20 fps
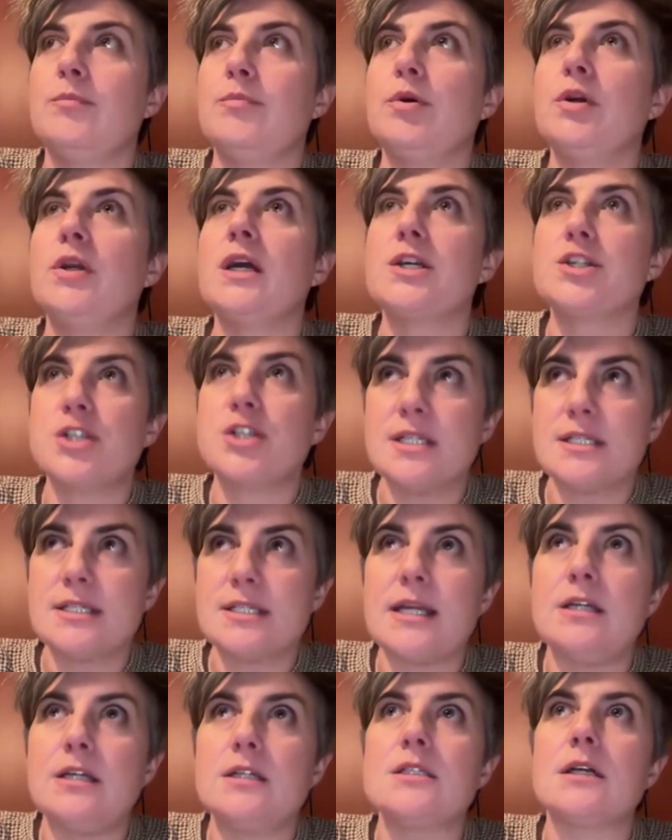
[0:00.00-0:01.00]
production
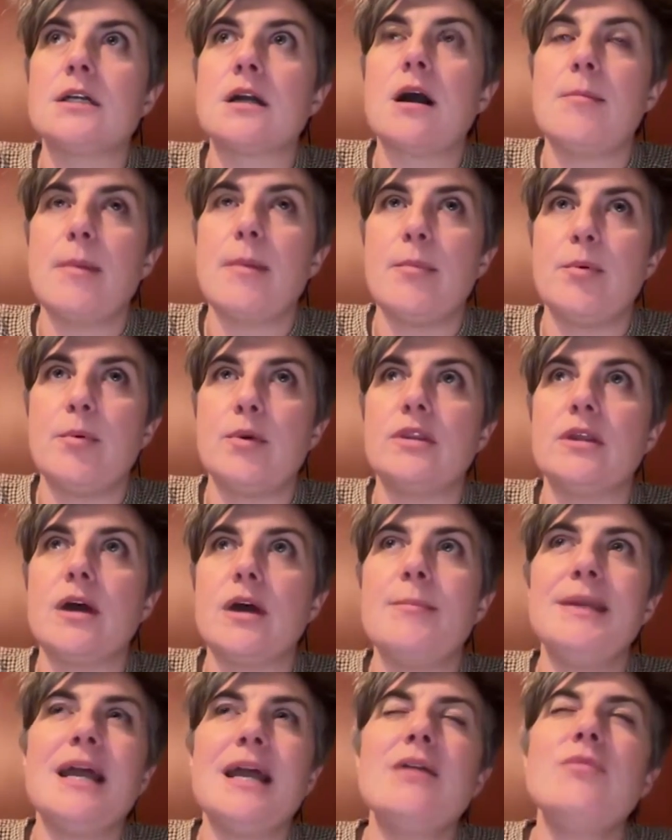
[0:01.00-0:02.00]
designer to come up with.
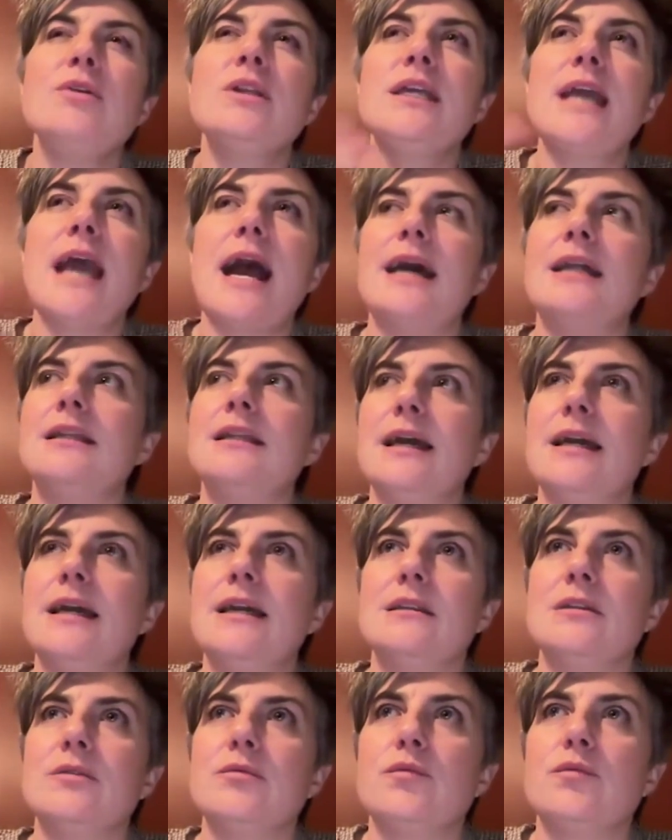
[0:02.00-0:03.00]
I mean, I really had
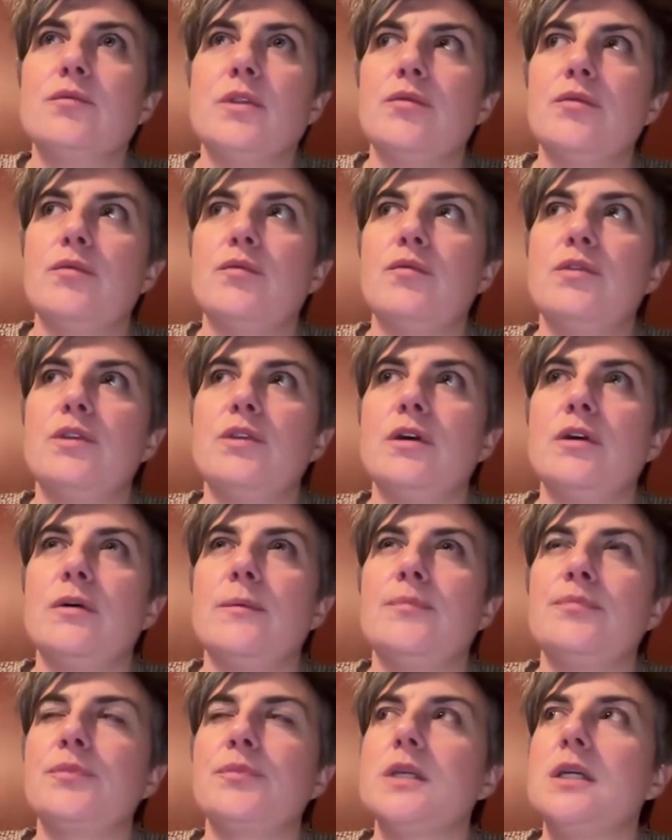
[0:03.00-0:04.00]
like the the
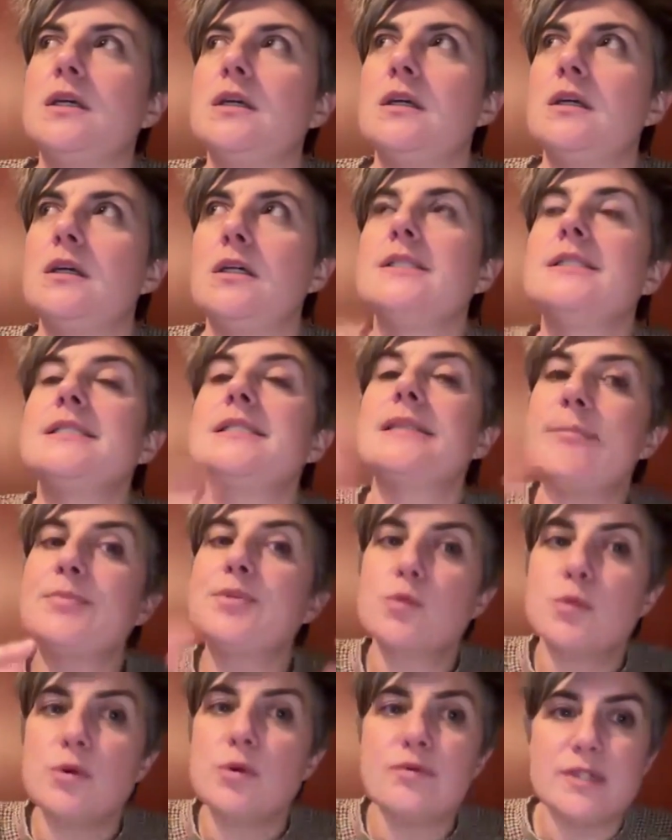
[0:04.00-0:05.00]
the
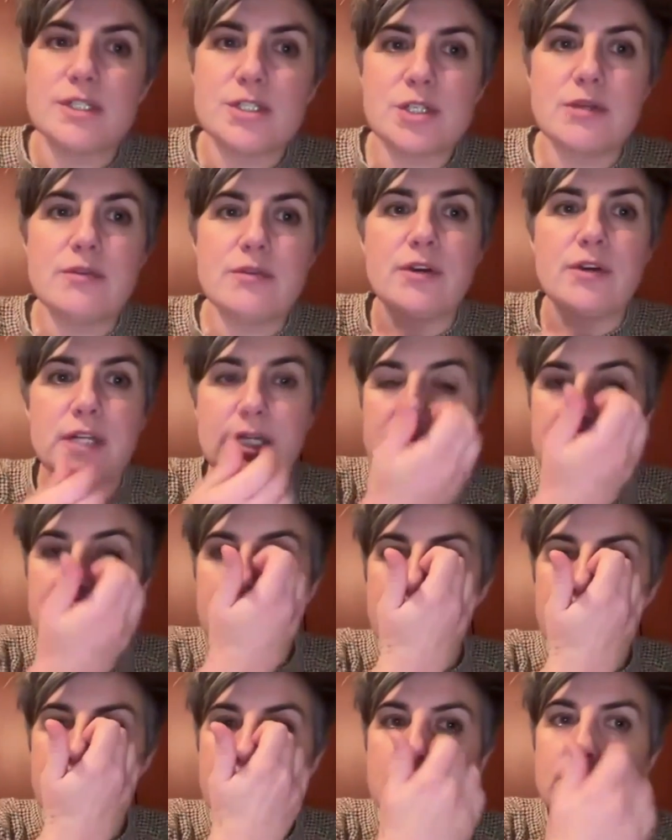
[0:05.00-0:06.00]
conceptual vision for each
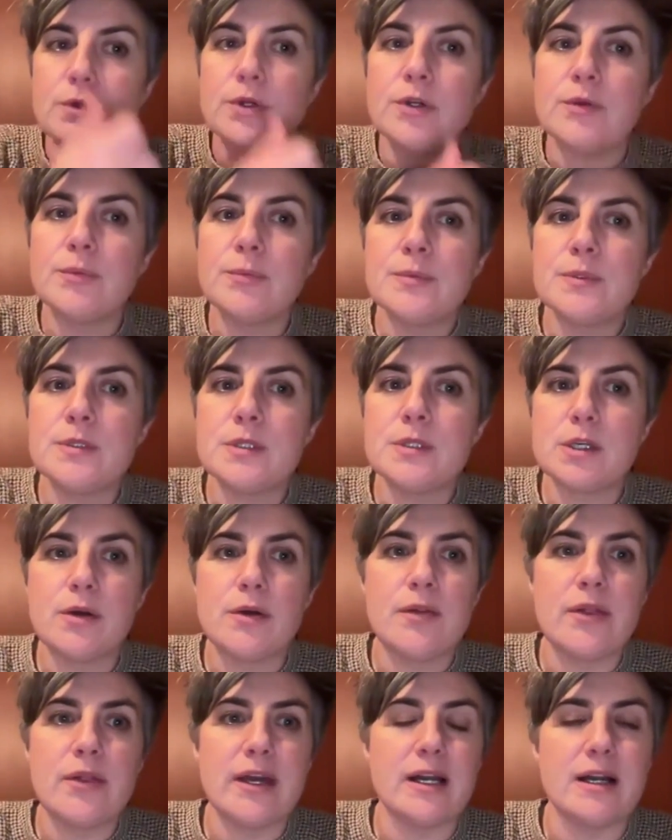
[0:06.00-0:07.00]
of those rooms. You
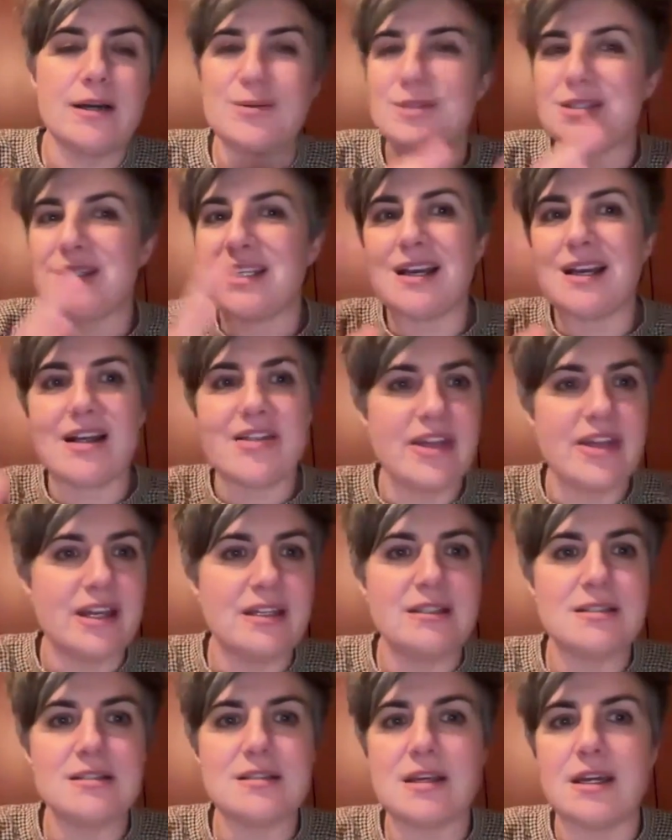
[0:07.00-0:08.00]
know, like I was like, I
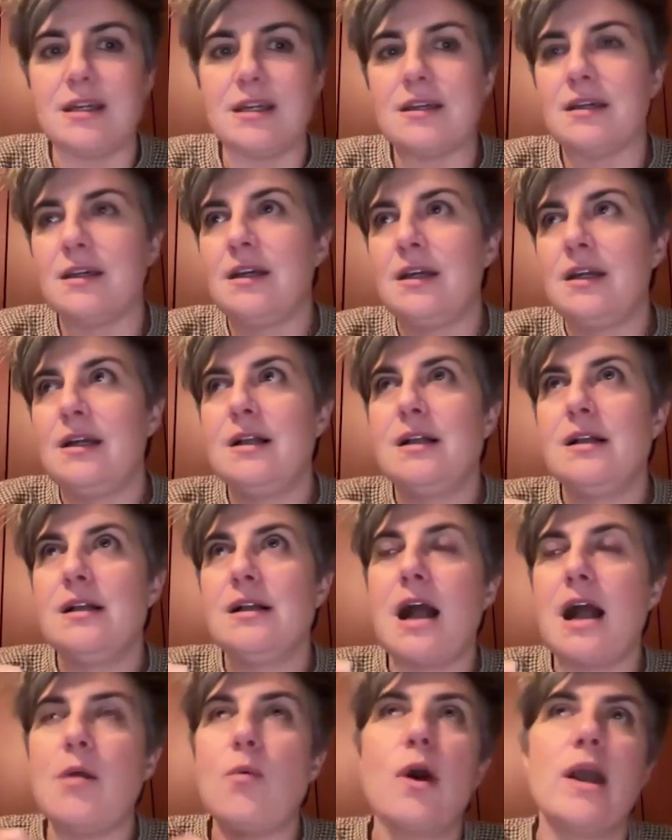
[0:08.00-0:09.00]
think it's like
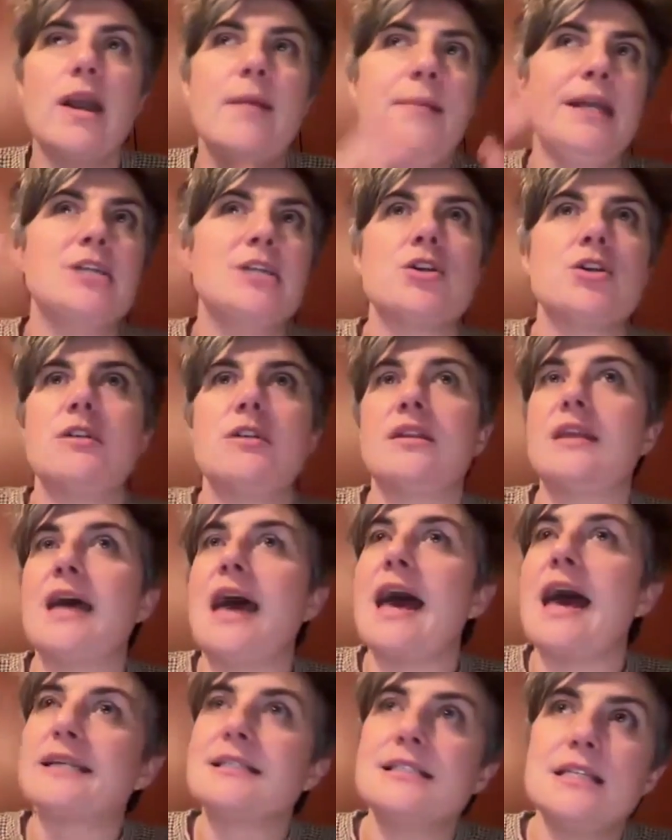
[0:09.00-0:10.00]
I want to make sure that
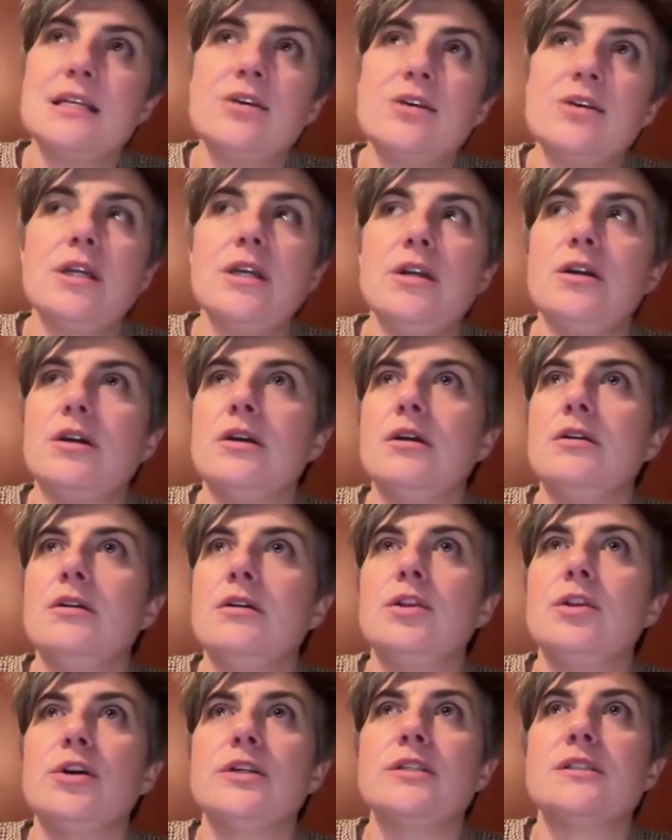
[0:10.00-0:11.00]
the exterior
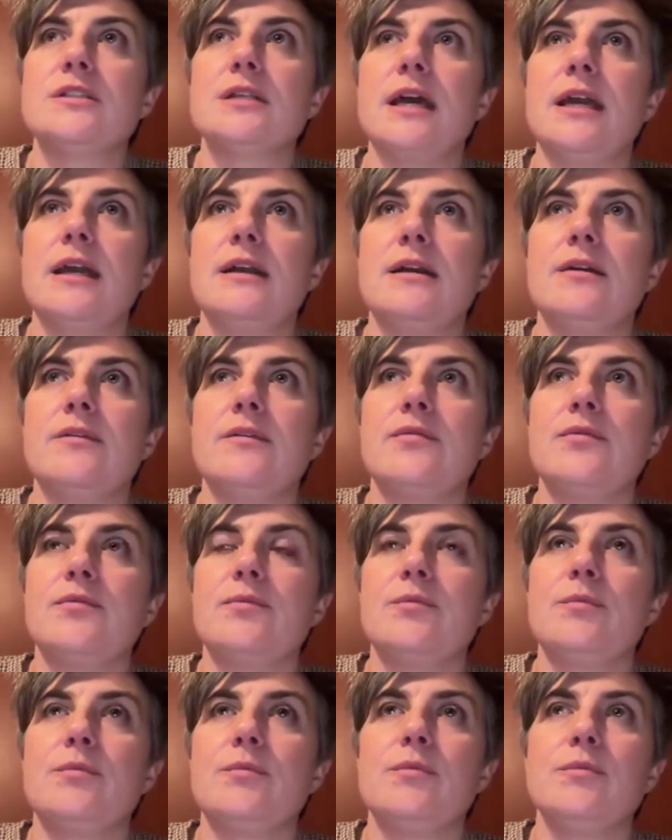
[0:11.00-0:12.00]
looks like
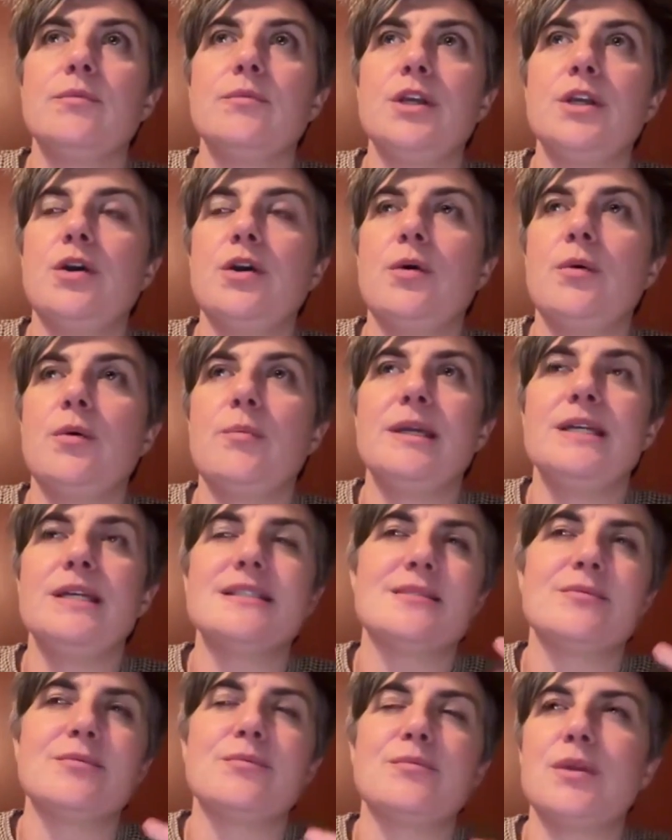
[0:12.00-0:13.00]
you know
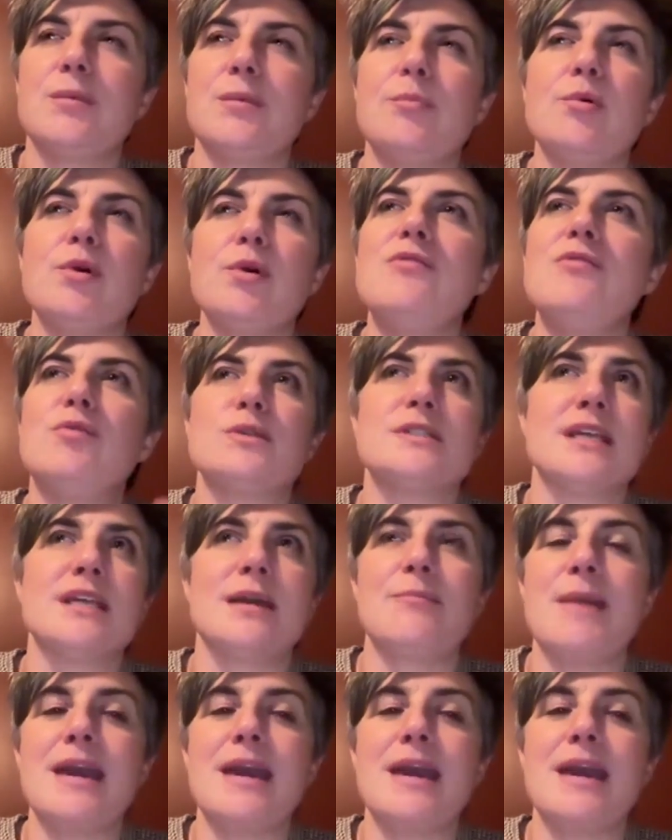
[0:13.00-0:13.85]
because the the brief was like